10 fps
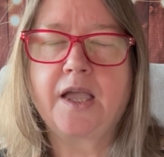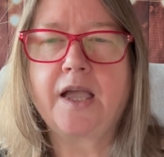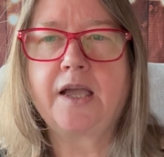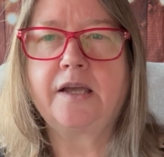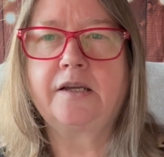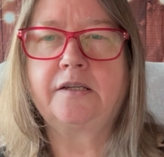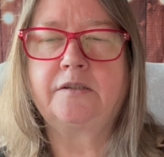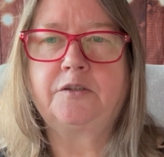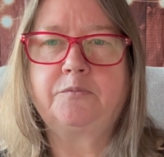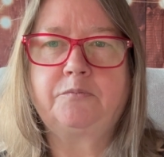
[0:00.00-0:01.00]

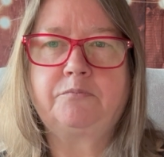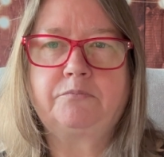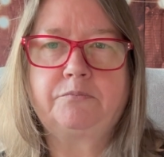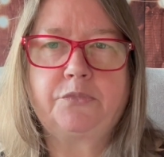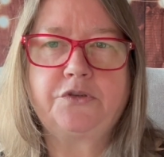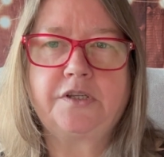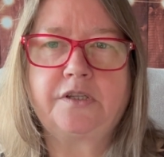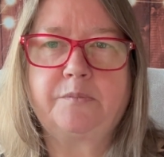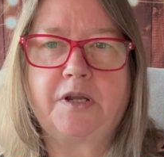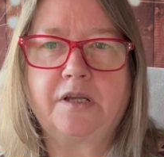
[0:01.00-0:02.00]
and put in
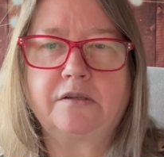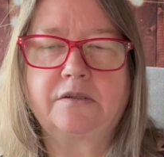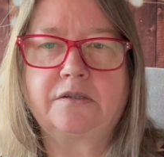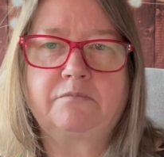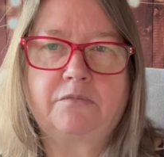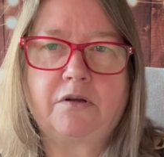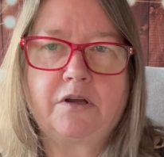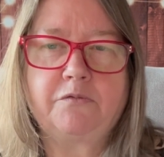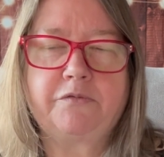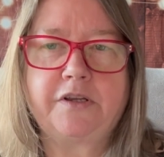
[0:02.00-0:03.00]
the plants,
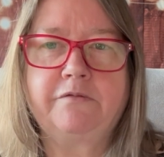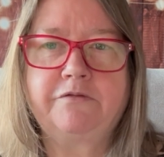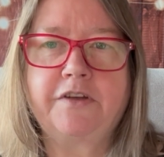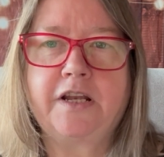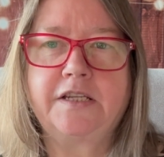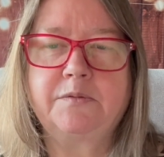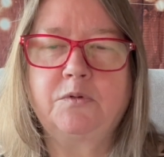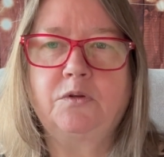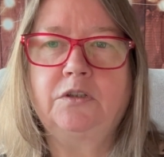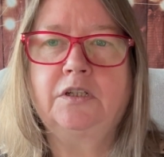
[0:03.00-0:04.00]
hopefully fairly
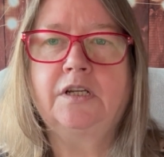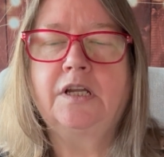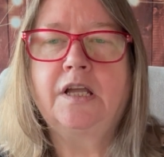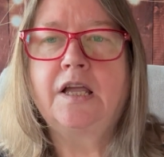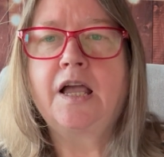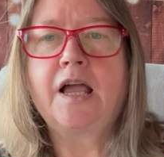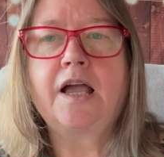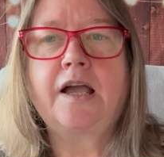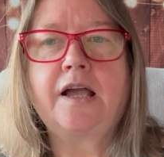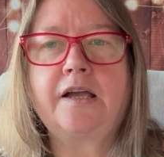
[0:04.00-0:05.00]
small,
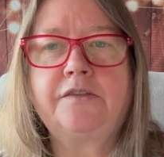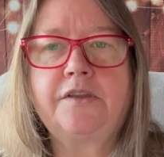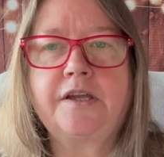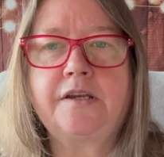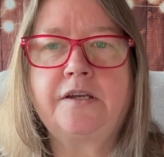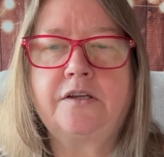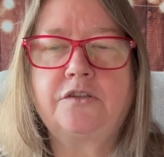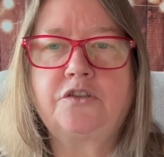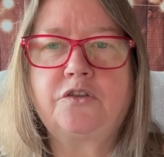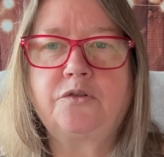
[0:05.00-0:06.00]
and then
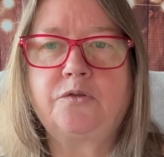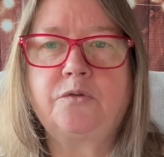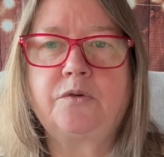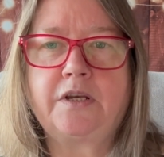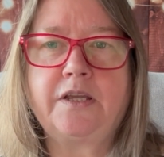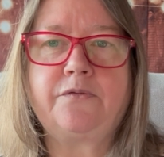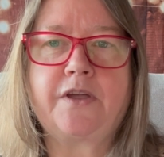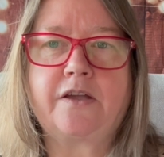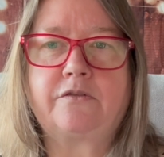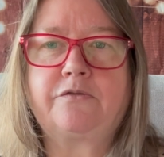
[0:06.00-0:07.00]
to leave
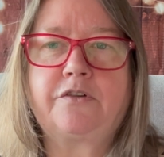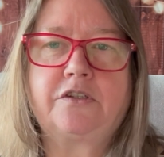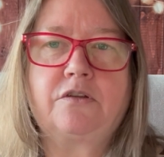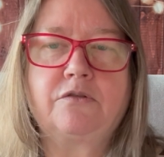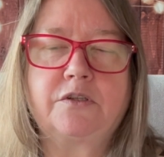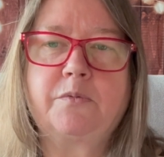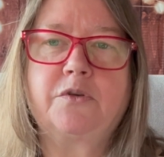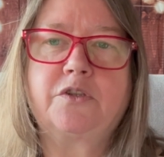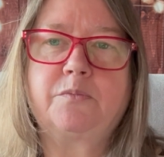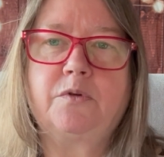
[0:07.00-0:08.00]
that for as long as
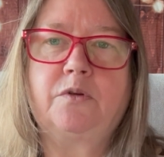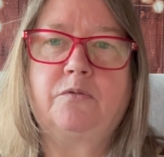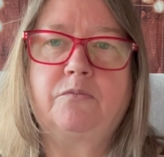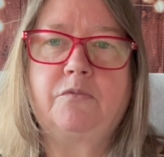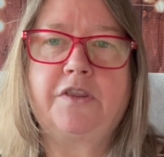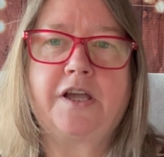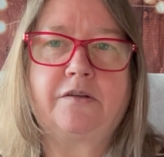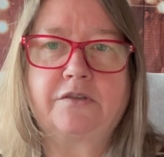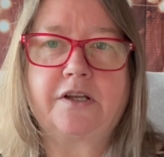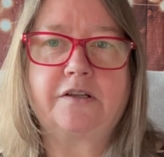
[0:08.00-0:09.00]
possible
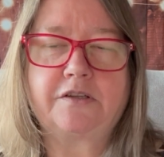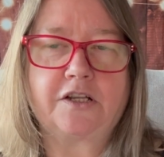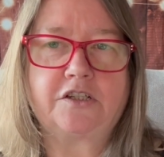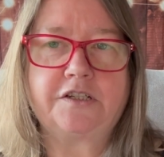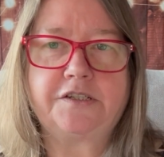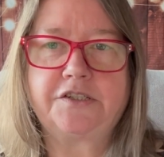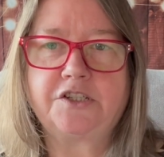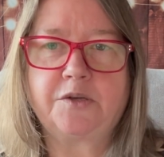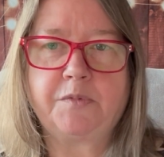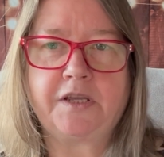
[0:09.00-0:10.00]
without actually
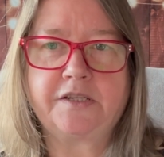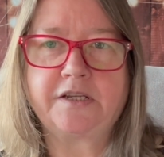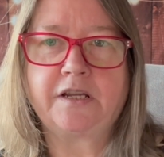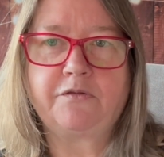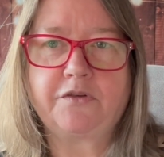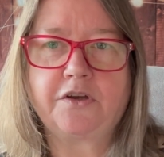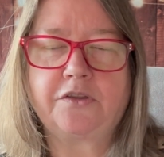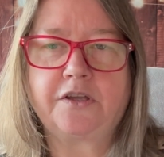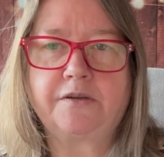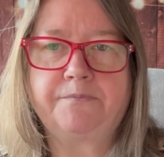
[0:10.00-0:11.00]
disturbing it any further.